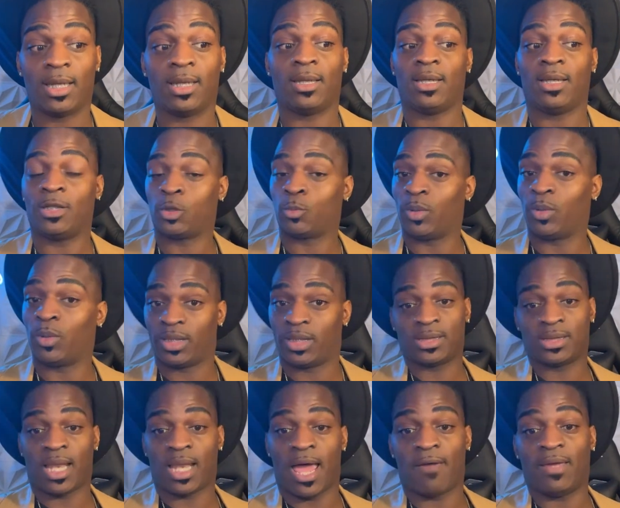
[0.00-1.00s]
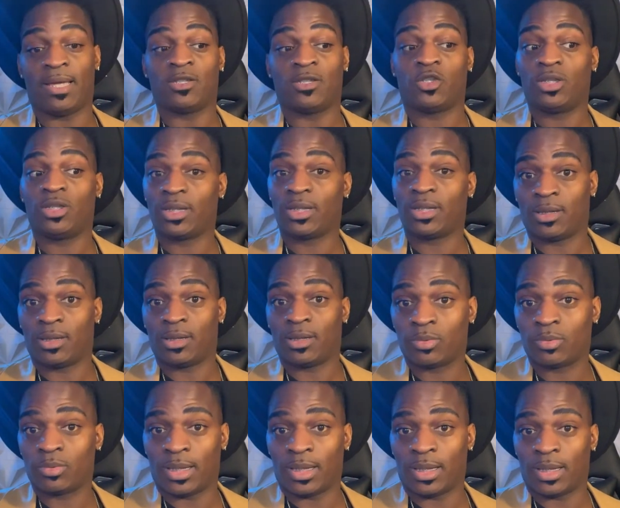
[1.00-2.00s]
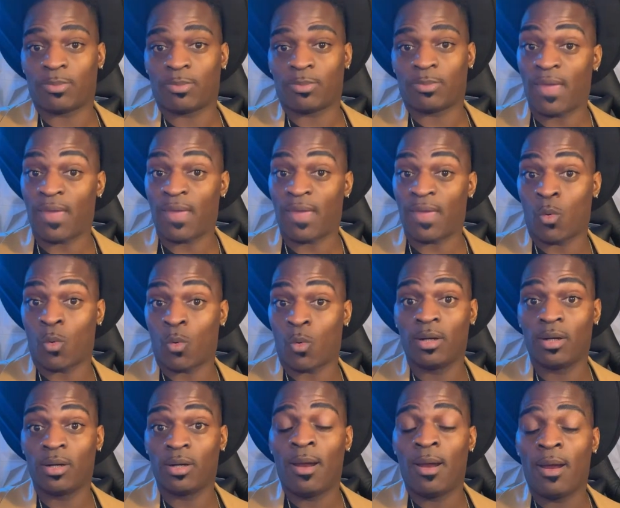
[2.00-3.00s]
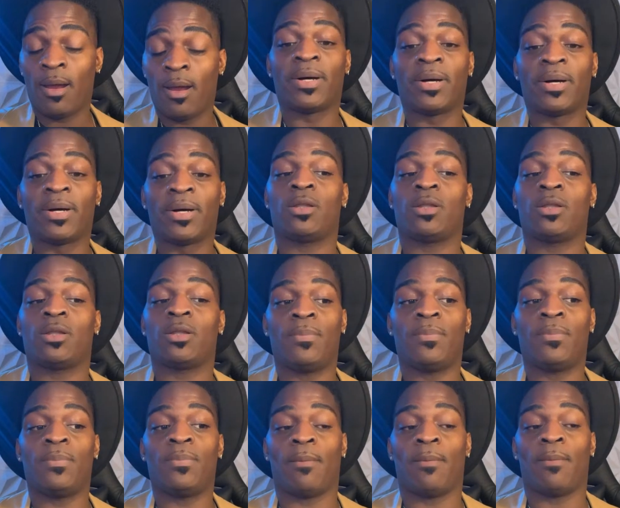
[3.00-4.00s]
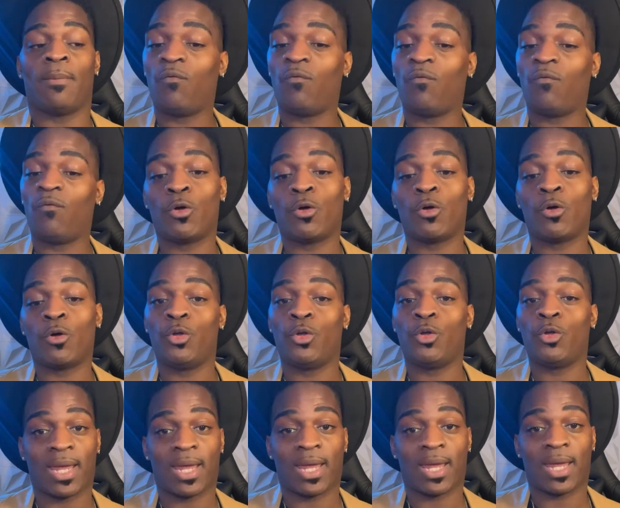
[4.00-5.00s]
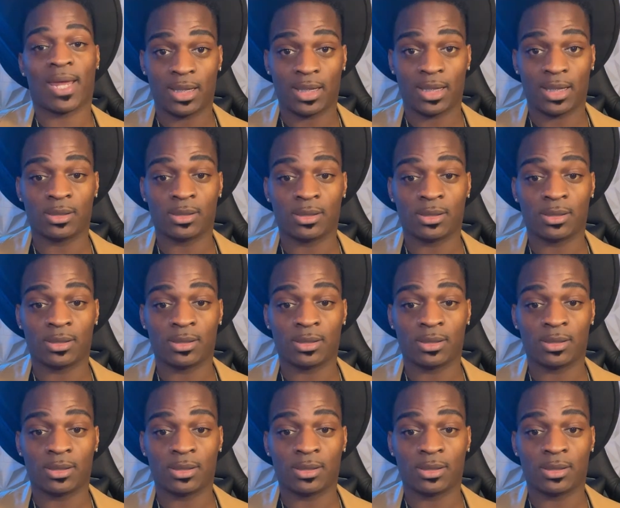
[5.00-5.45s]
is what this lie, and she's going to explain that more. But if the bill fall on you, you ain't got it.